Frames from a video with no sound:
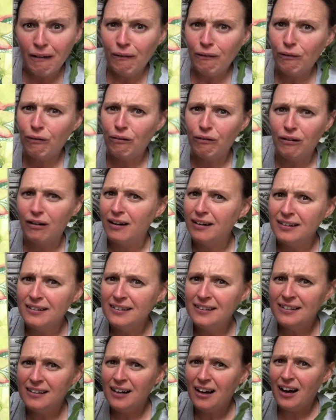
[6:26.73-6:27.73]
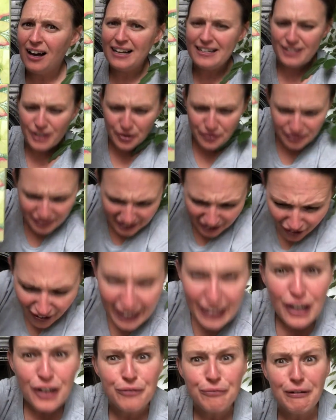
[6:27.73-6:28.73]
Oh, I don't think I
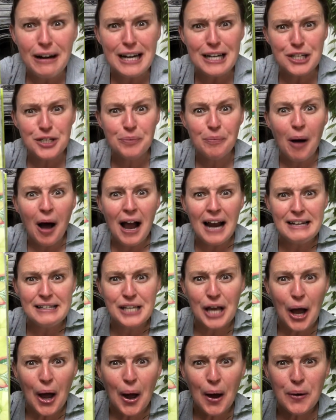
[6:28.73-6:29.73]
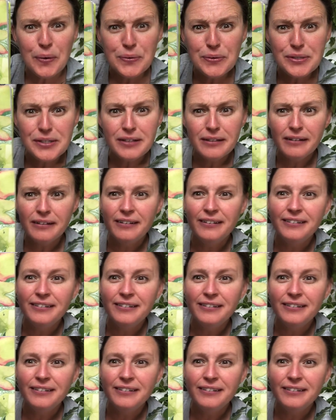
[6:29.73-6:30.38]
could reach my toes.